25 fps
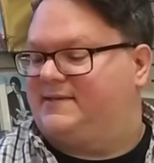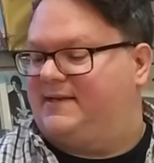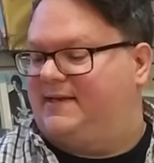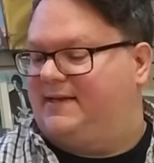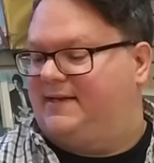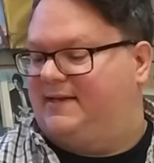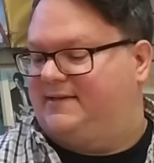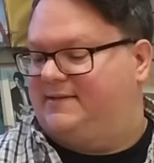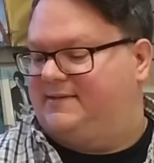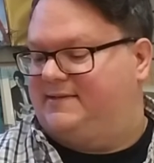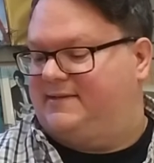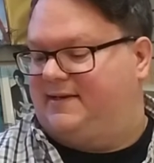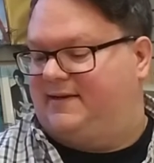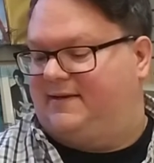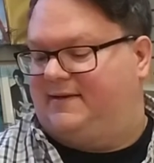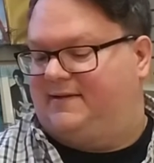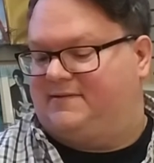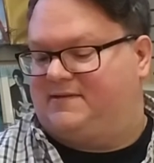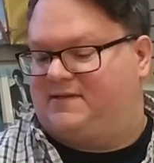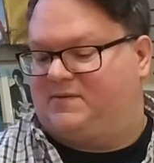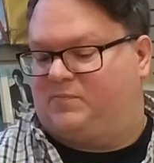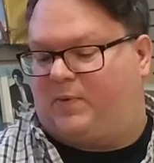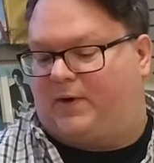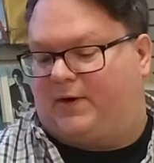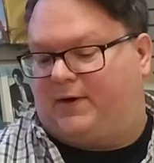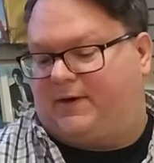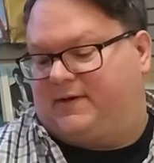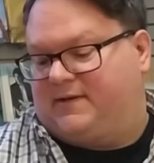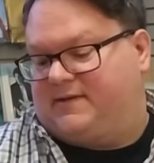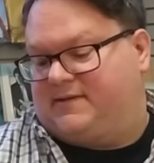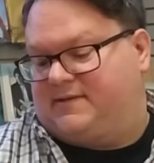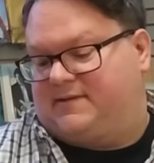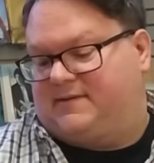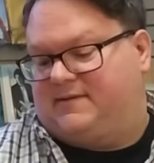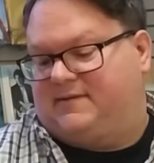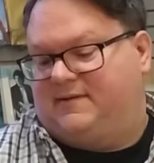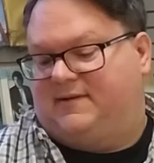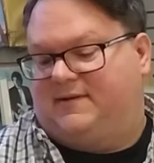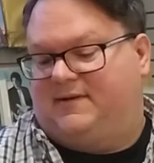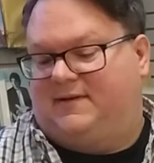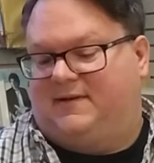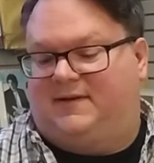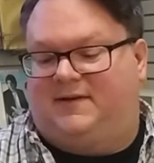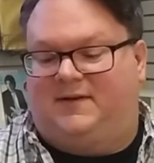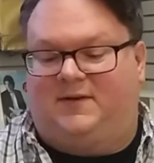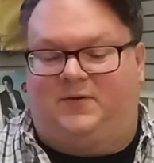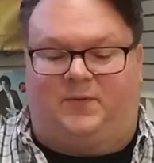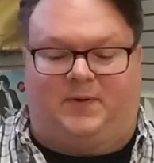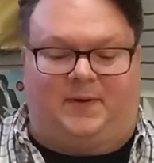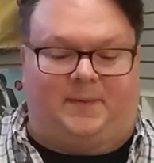And uh, Sparks,
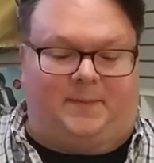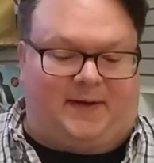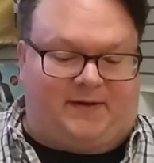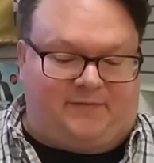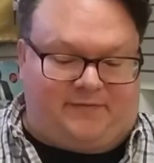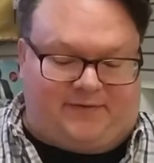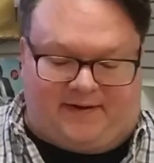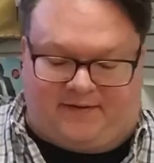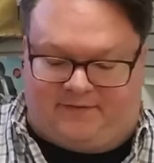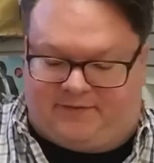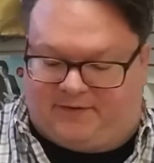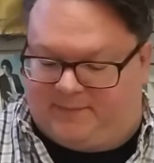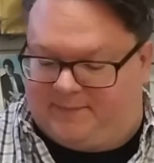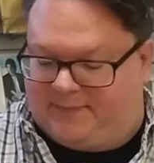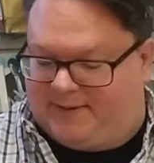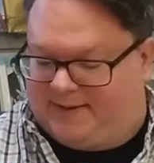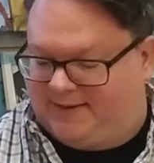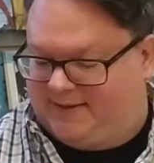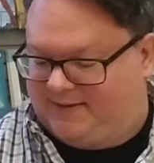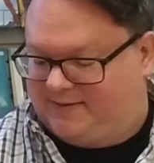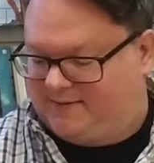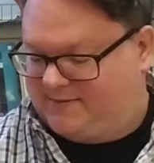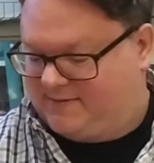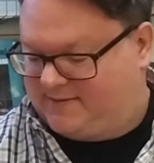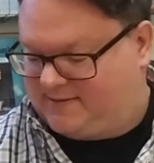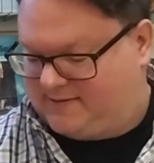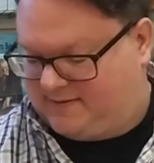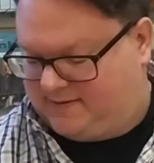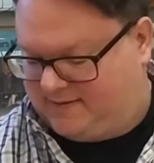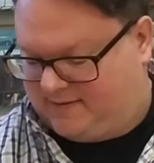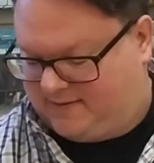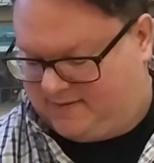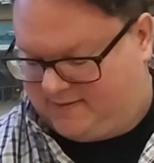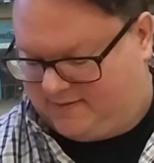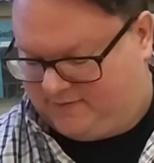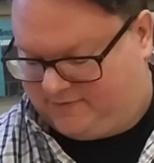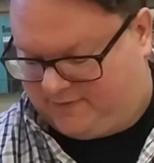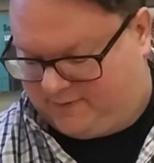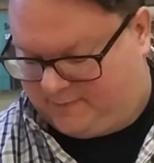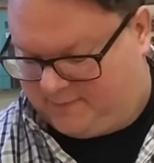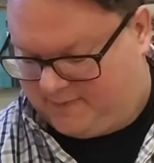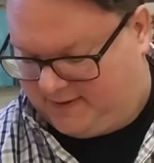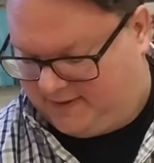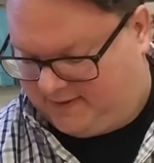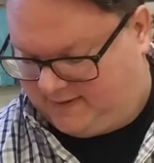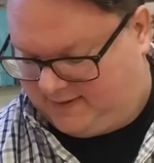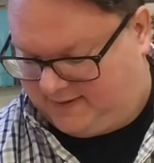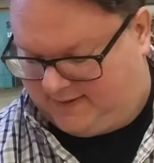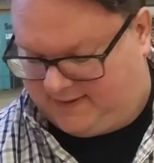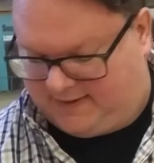one of my favorite bands uh, from
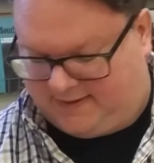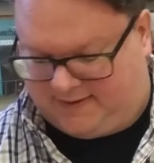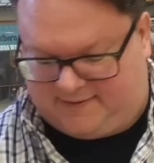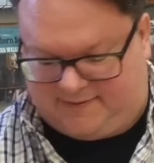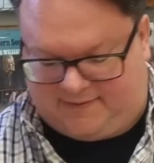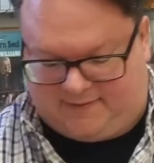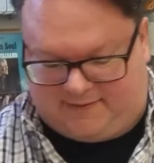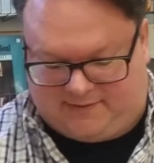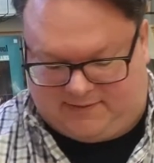LA,